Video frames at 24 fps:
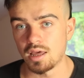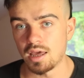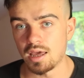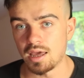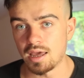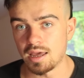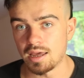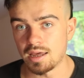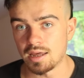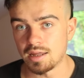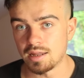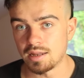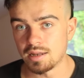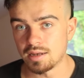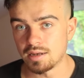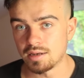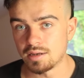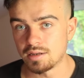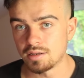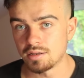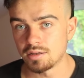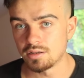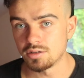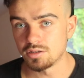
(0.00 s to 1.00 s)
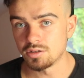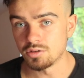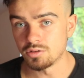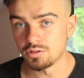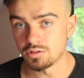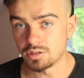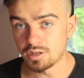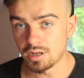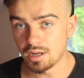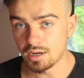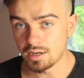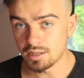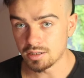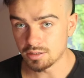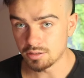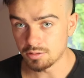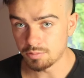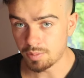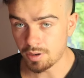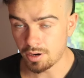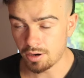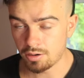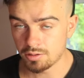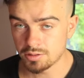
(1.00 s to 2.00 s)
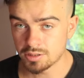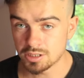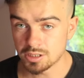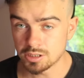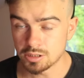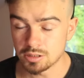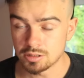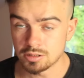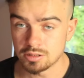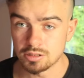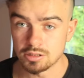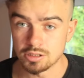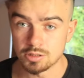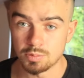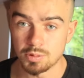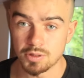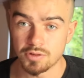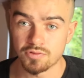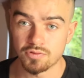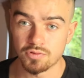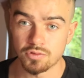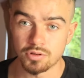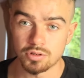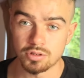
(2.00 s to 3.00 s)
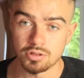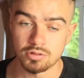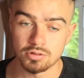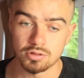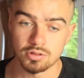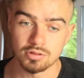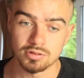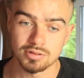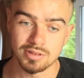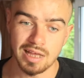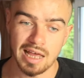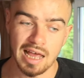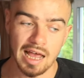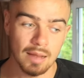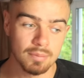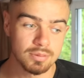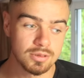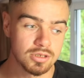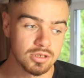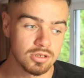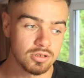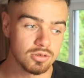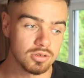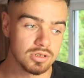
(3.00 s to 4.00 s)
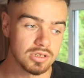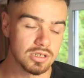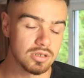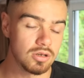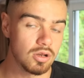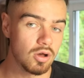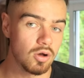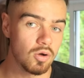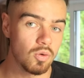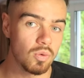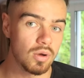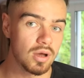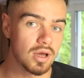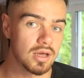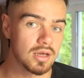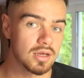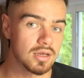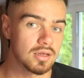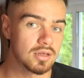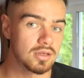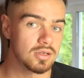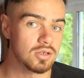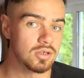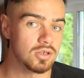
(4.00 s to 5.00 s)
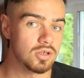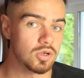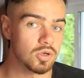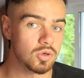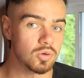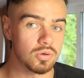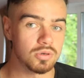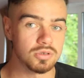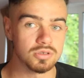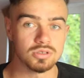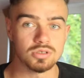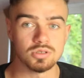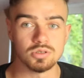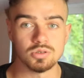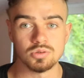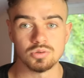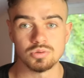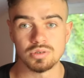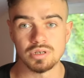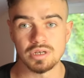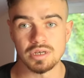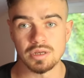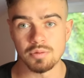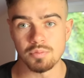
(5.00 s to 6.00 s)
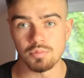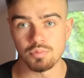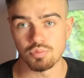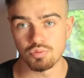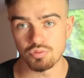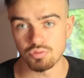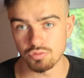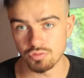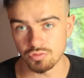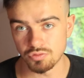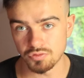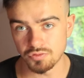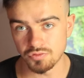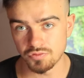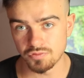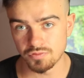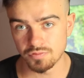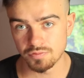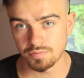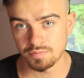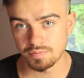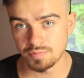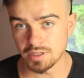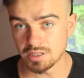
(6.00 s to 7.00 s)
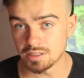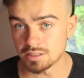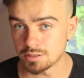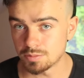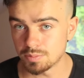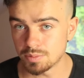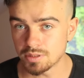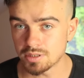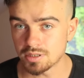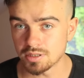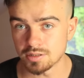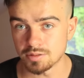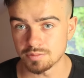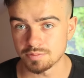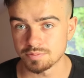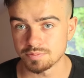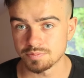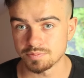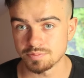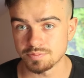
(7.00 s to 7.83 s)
and you're getting your parents to speak for you, there's absolutely no way you're going to improve in speaking.